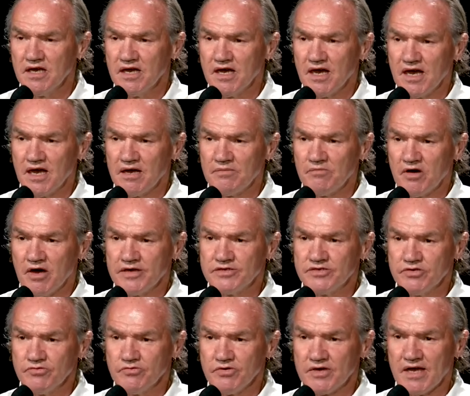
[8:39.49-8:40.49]
Um, I
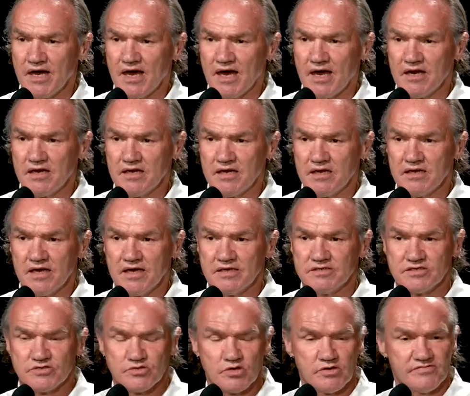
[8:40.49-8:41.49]
do regard it
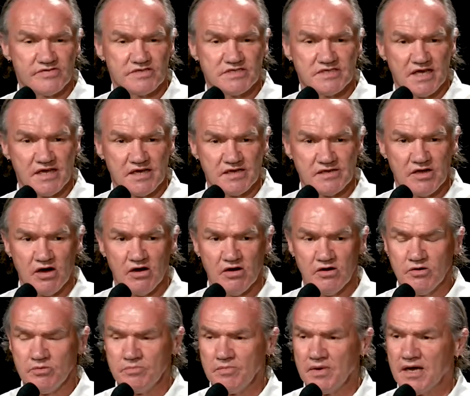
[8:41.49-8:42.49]
as a sort of a second
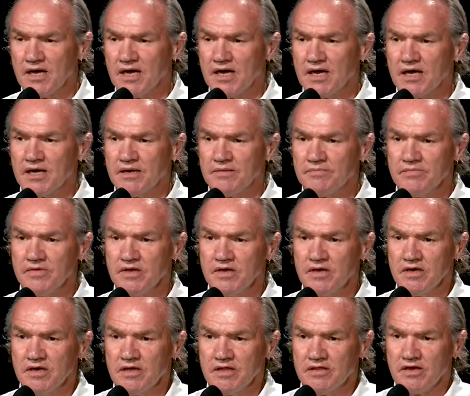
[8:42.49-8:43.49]
home. Um,
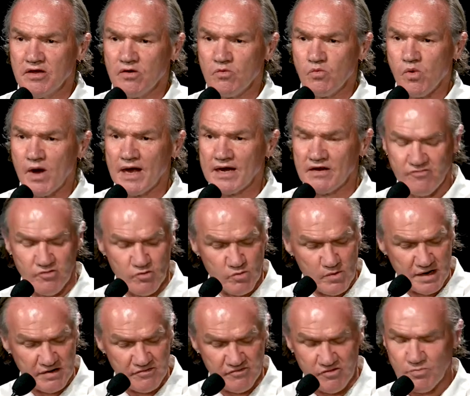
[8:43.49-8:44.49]
There are wonderful,
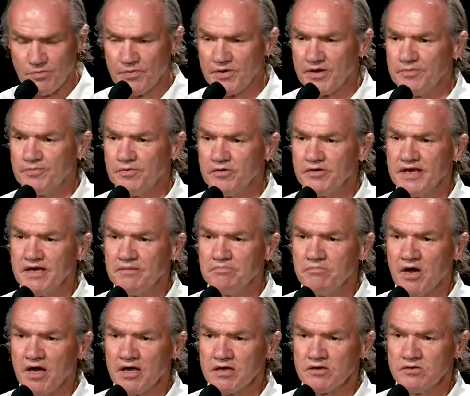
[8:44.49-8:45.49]
wonderful people here.
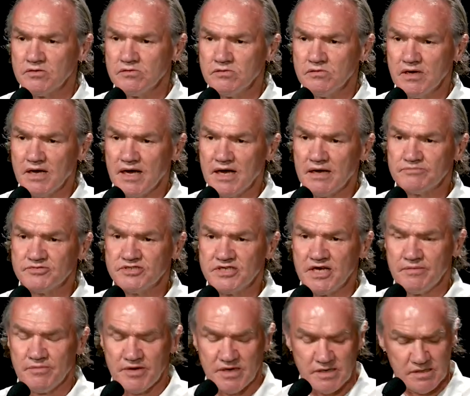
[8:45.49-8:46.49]
Michael, um,
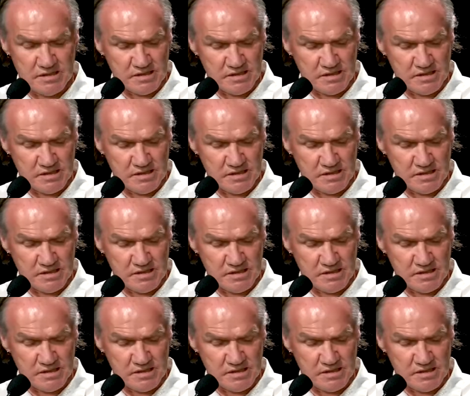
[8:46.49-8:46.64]
Gemma,